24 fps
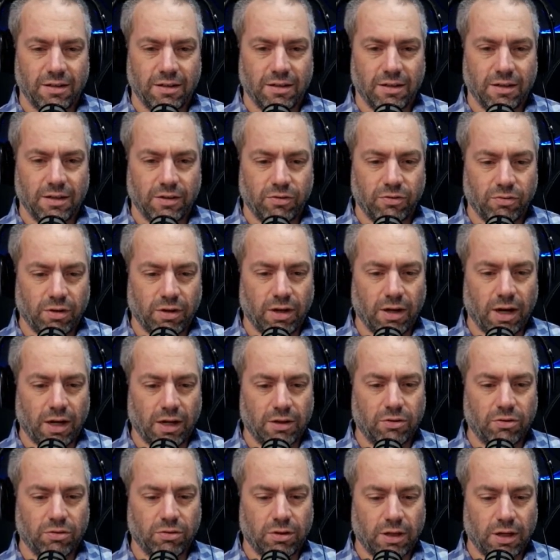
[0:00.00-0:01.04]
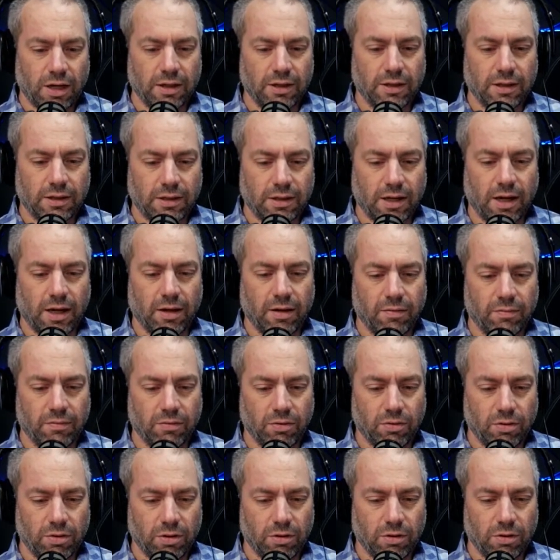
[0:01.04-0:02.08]
it's really like to take the time
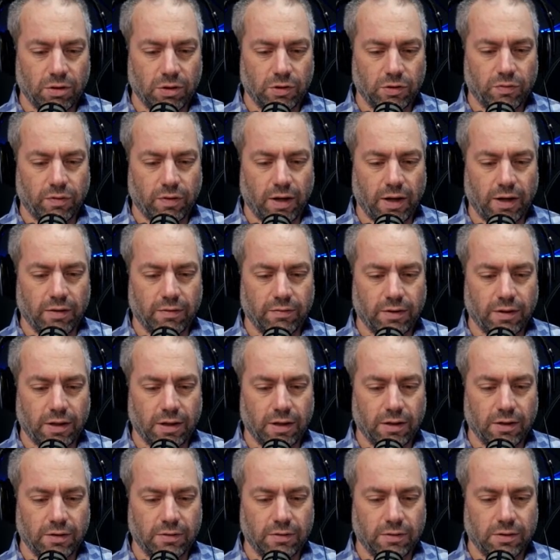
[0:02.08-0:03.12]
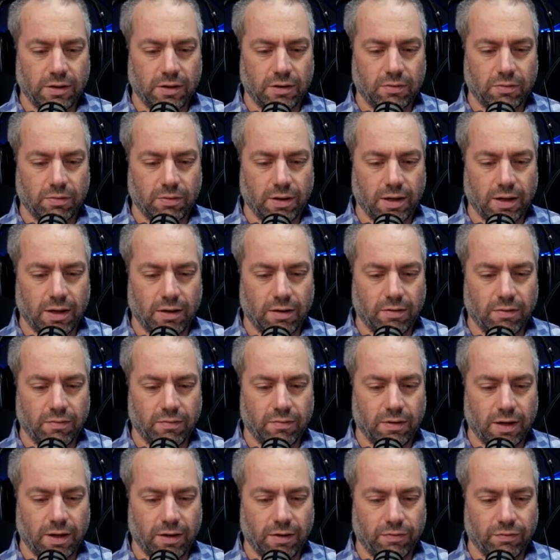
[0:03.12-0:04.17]
during those 5 days that we have
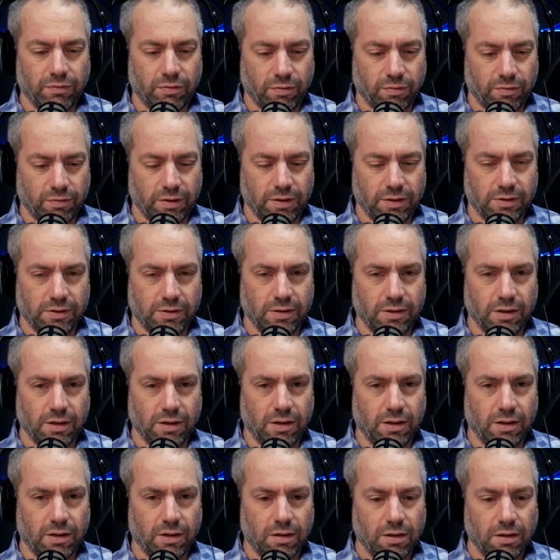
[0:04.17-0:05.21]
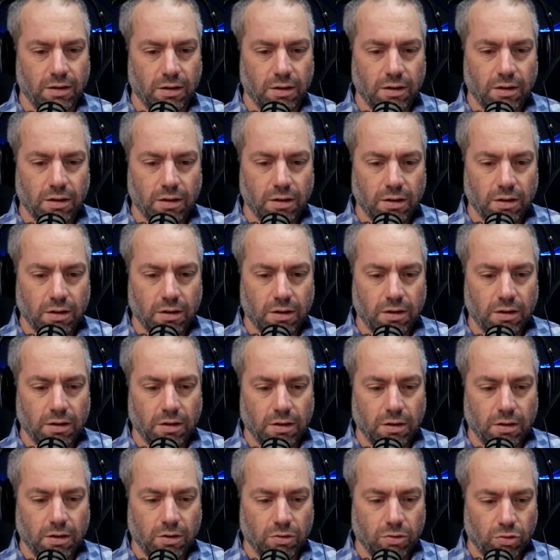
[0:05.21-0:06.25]
left of this year
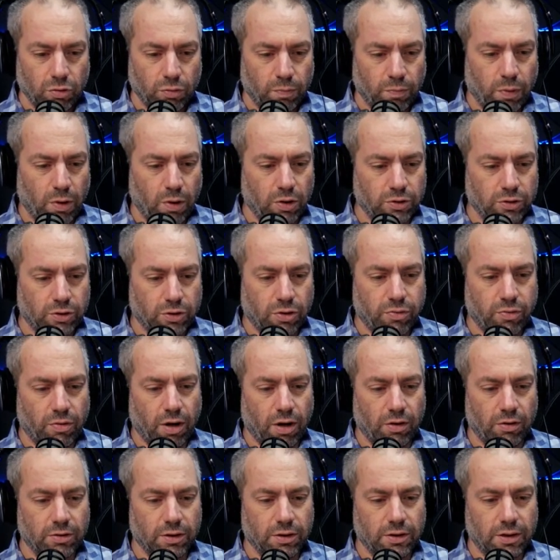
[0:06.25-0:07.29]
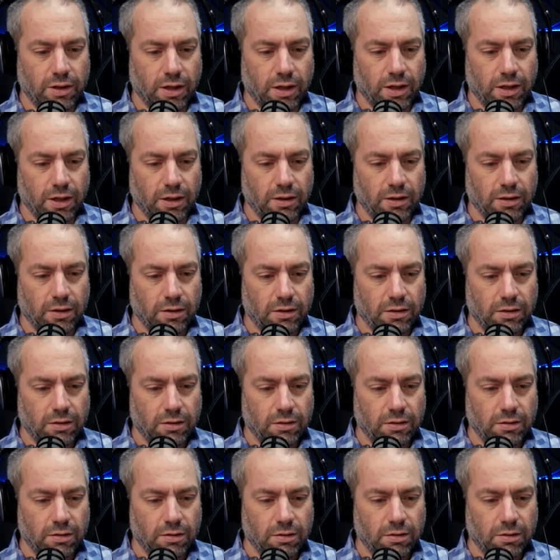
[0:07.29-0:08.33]
to pause throughout the day,
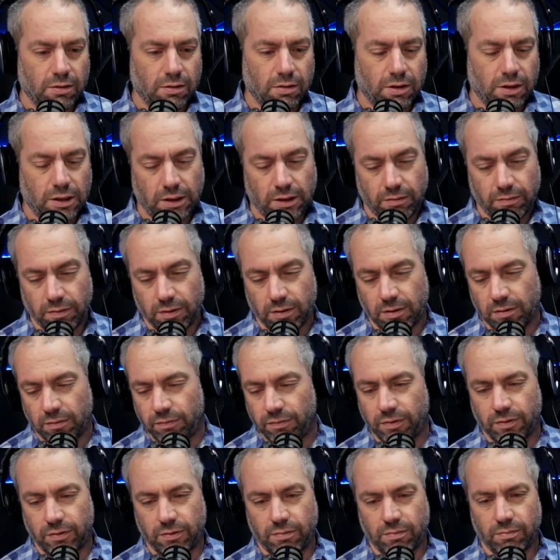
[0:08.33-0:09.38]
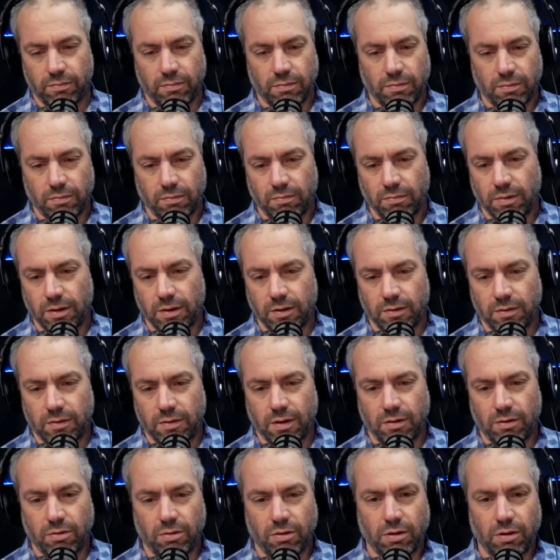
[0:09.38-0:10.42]
even if it means
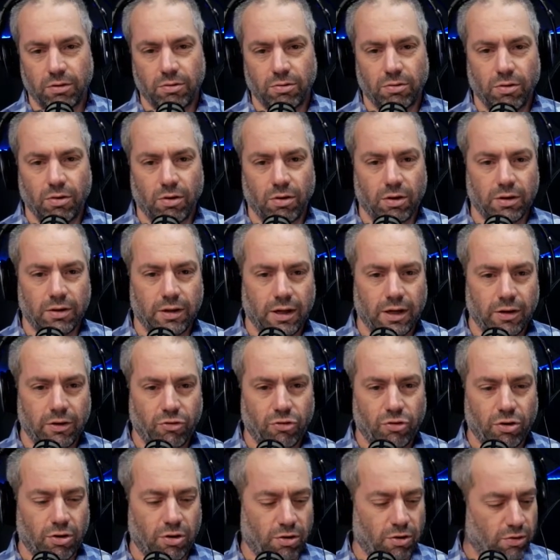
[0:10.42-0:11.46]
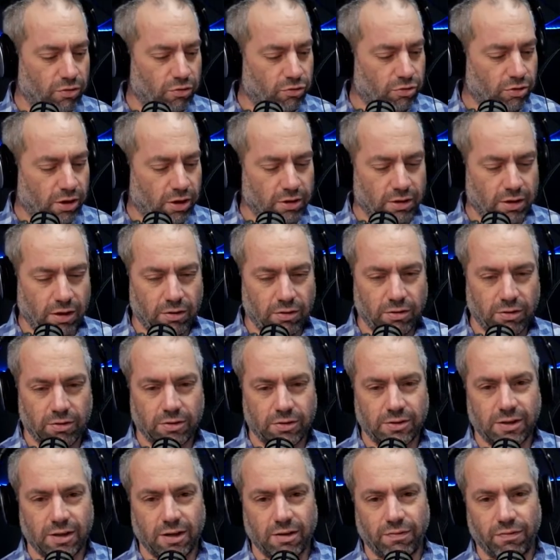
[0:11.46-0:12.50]
that you need to go to nature or shut down your
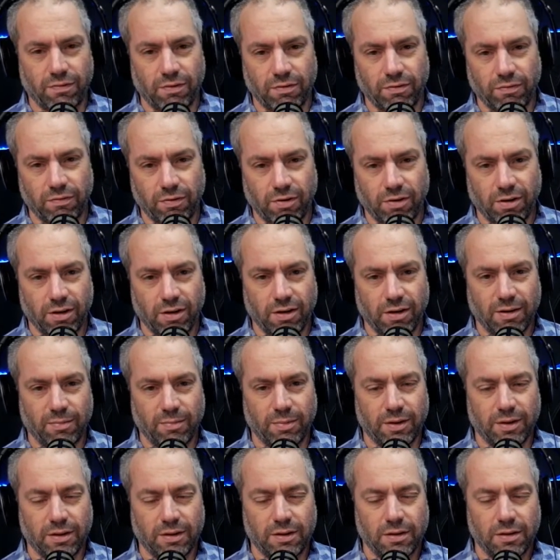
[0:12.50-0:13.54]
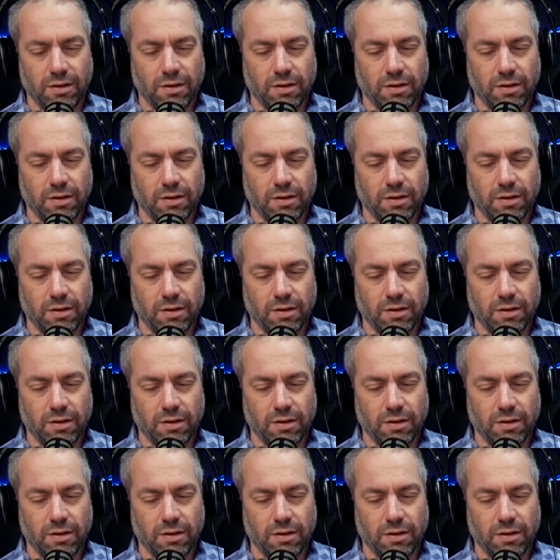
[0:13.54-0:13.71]
cell phone for a little bit,